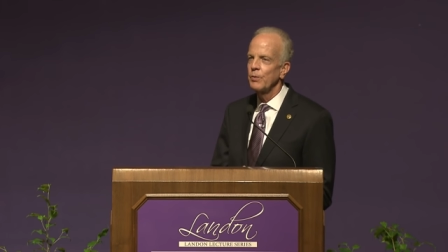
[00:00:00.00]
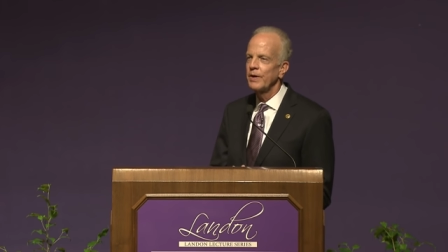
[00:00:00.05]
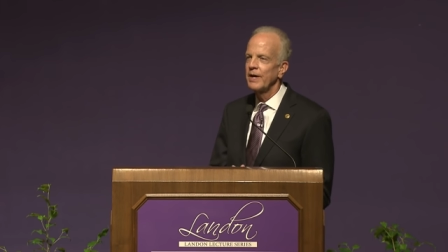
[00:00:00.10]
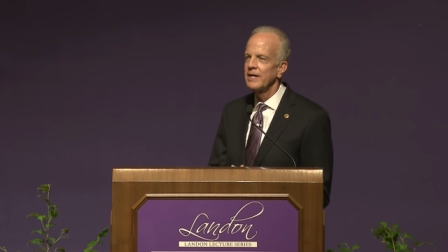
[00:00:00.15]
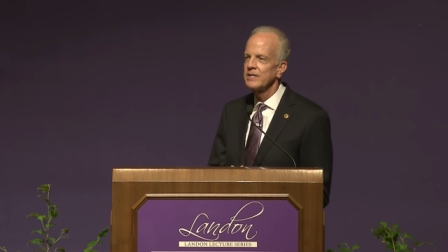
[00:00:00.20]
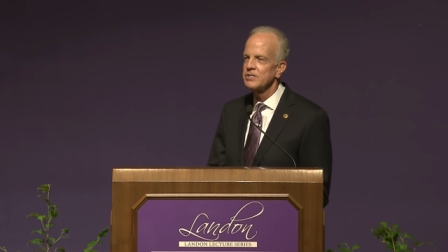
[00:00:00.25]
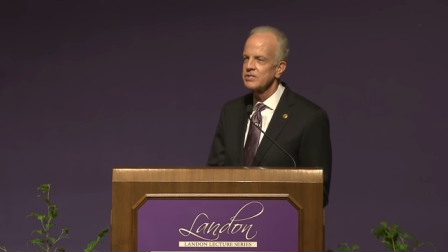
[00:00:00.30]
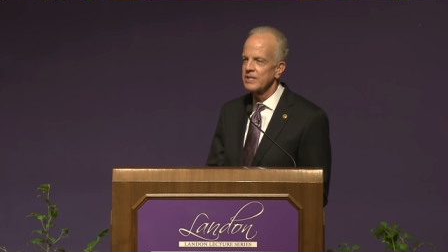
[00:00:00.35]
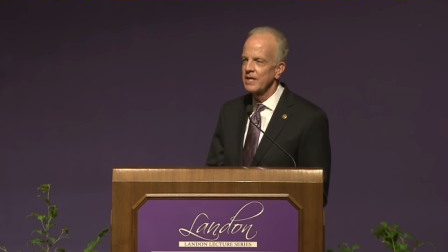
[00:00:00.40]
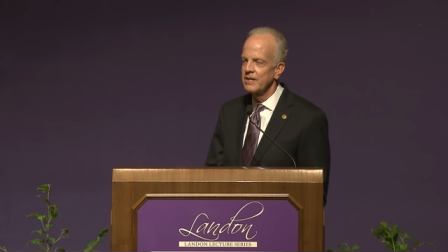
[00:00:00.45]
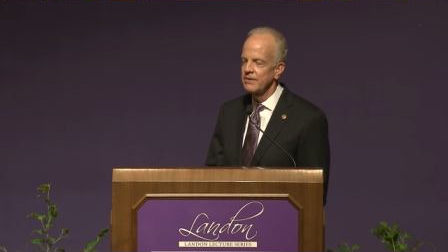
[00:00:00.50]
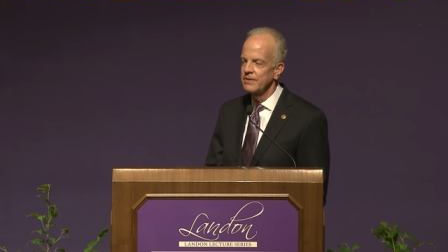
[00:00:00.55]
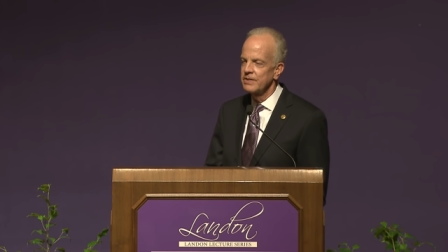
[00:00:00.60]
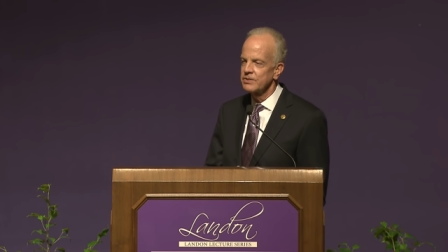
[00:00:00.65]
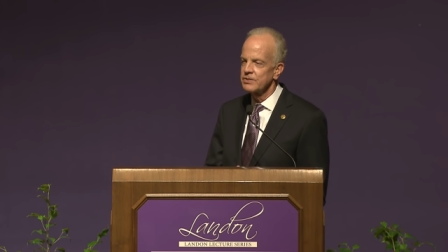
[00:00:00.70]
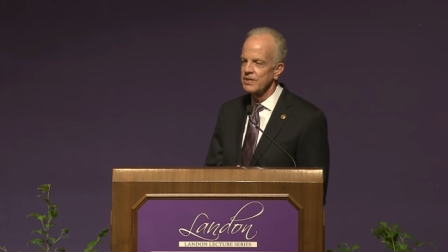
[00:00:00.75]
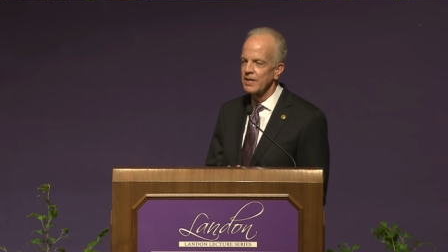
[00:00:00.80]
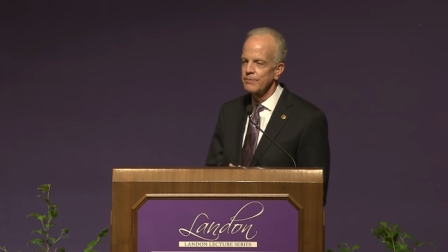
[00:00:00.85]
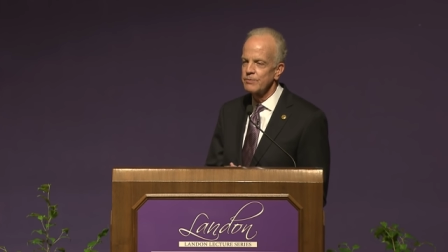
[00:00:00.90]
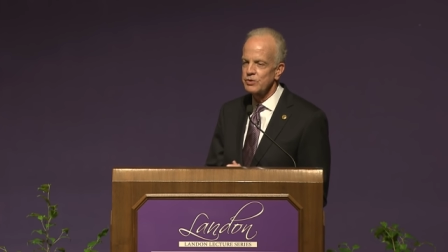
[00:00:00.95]
when I say
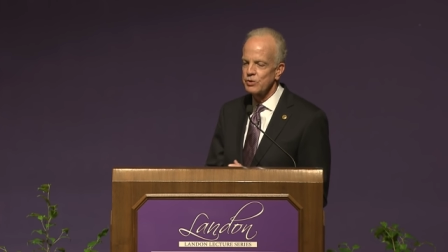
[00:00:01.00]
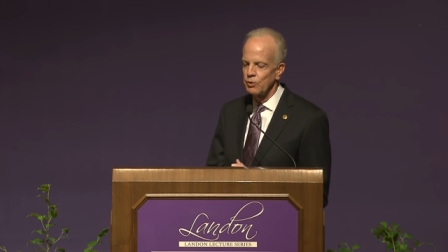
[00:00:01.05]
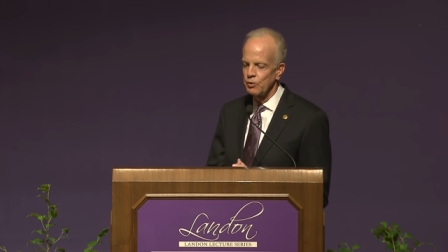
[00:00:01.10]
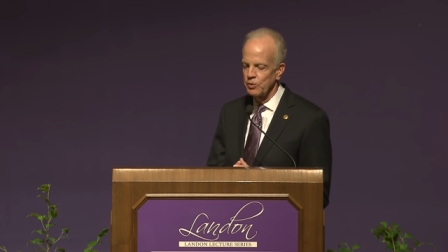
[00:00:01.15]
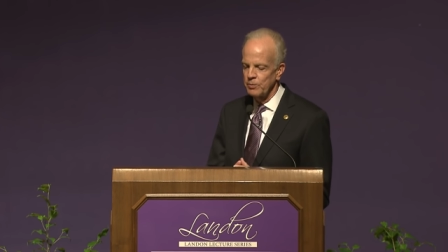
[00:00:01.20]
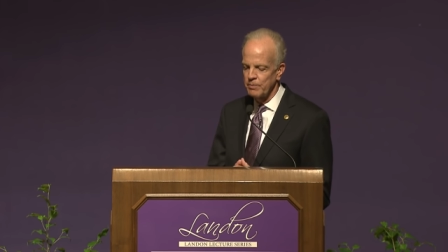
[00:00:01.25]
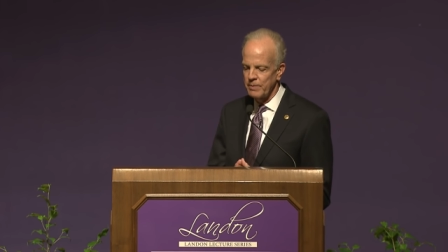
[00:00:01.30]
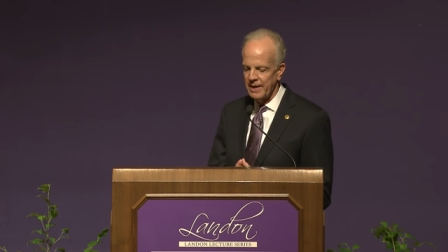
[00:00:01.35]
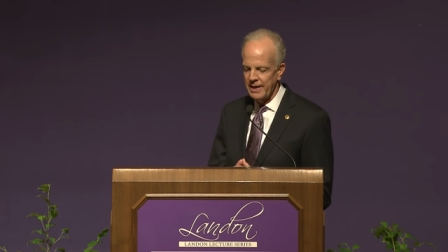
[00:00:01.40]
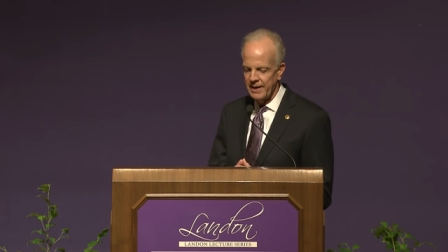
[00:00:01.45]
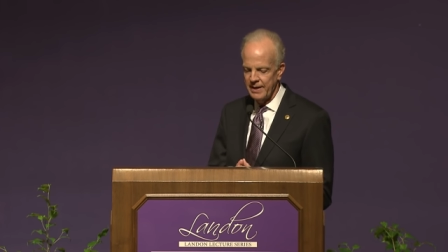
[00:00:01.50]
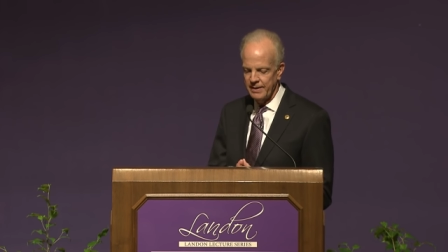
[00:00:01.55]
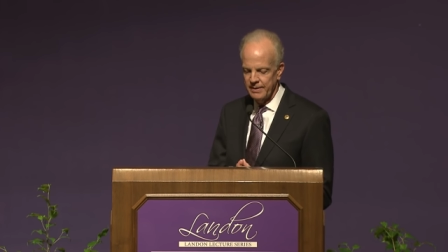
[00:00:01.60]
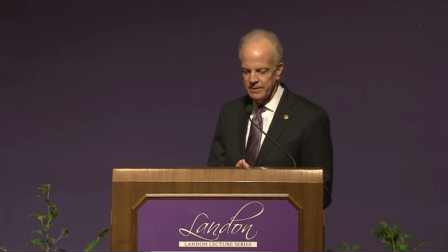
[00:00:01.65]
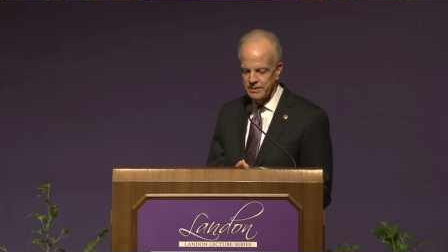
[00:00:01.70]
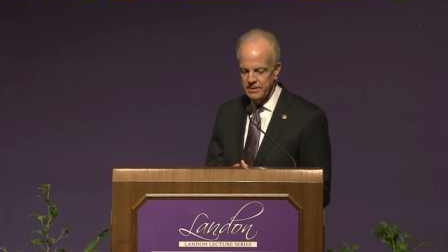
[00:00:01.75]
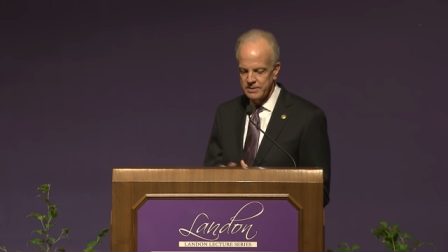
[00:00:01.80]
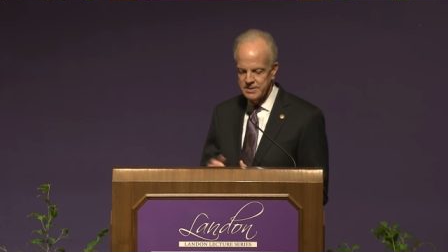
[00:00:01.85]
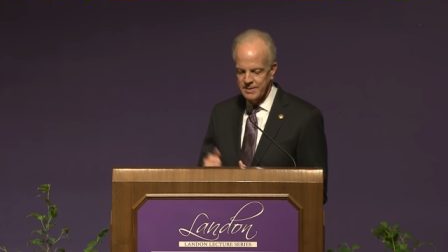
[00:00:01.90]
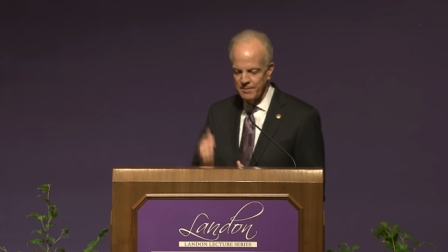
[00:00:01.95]
this, I'm told by
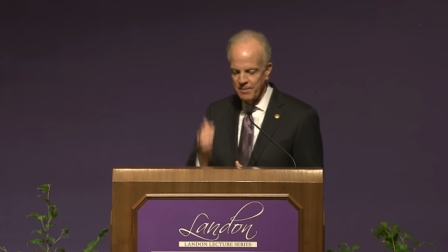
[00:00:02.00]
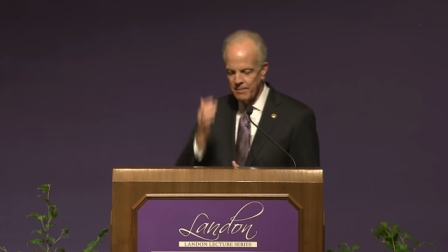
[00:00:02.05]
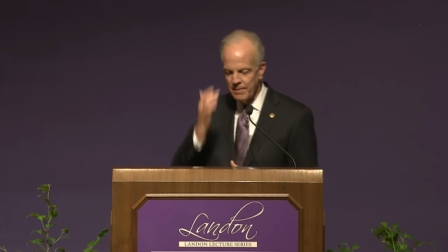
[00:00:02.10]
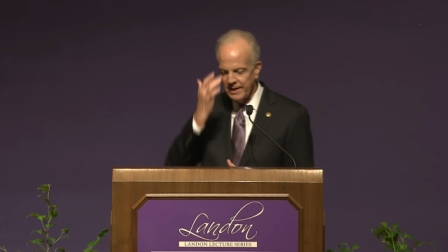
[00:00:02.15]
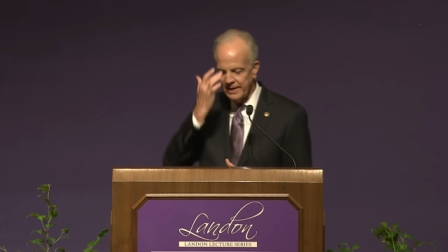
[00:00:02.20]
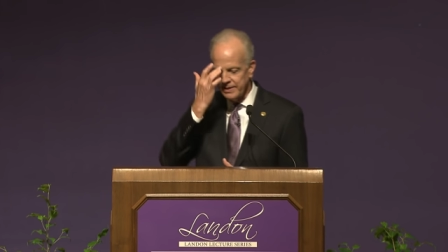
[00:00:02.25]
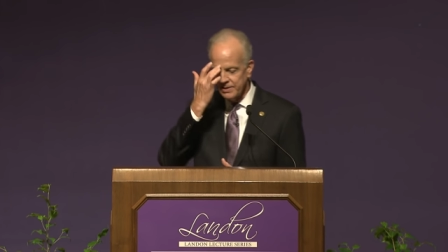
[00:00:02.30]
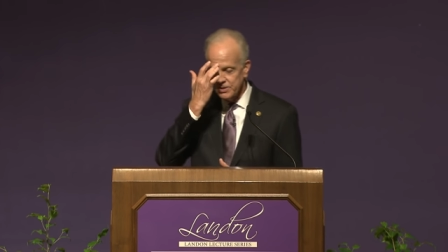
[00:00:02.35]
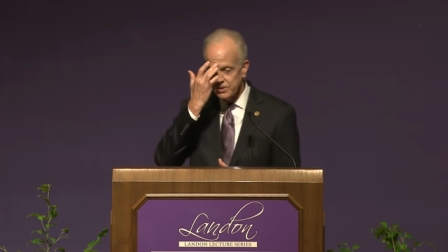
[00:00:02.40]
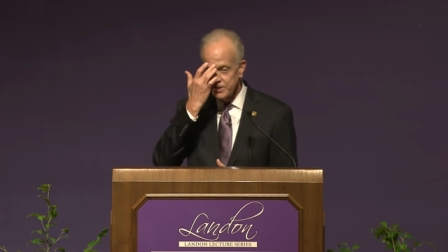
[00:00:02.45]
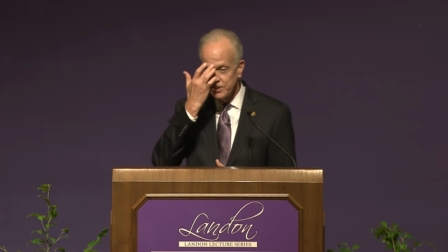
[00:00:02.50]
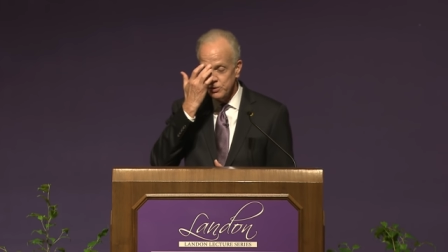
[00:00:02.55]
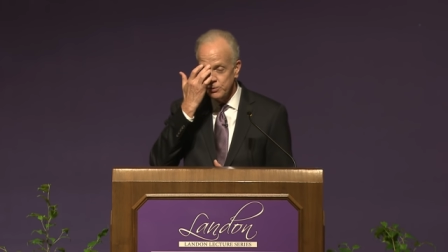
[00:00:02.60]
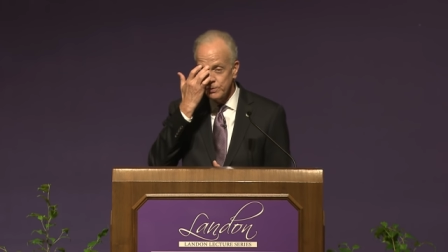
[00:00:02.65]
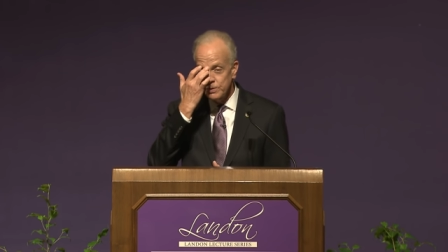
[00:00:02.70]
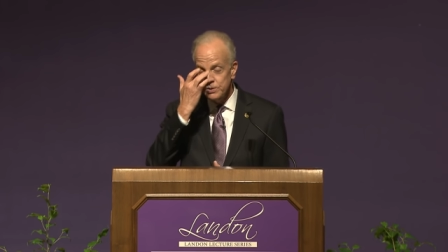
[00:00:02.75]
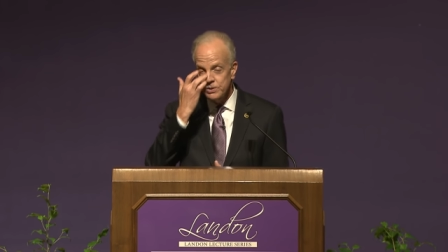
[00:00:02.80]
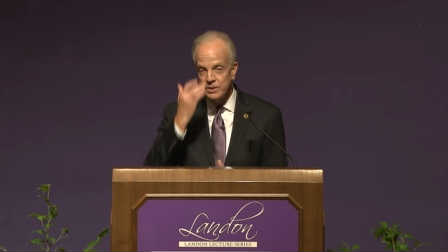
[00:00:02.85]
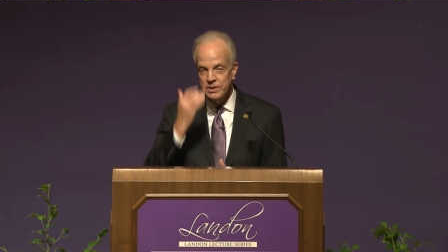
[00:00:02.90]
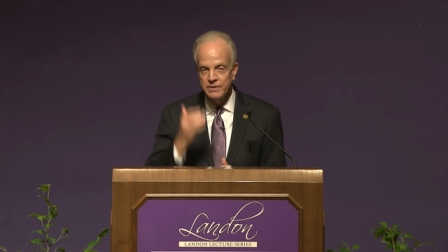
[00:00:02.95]
some of my
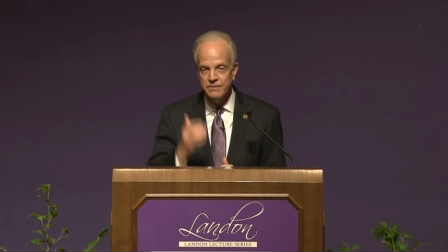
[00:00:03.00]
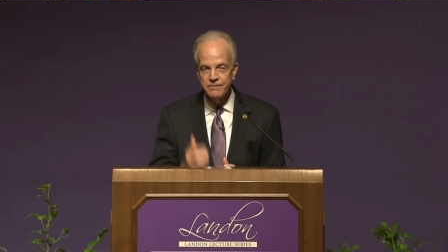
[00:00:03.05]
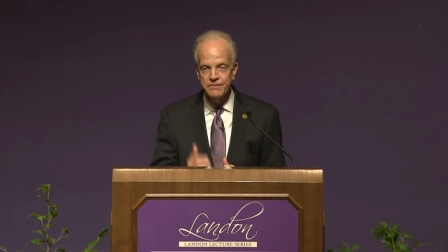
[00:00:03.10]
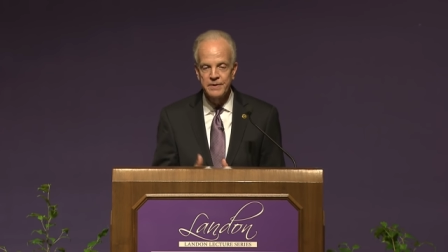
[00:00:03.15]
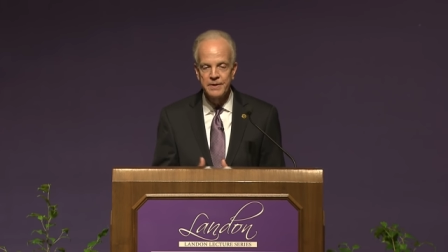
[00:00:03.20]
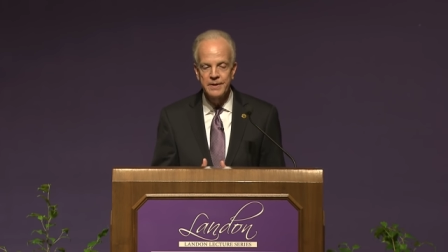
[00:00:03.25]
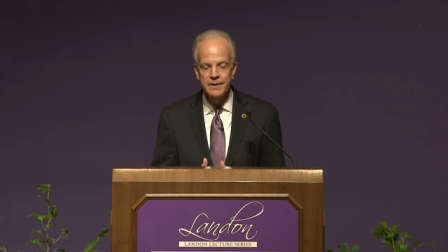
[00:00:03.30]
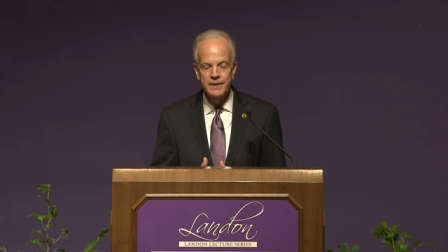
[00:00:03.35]
constituents if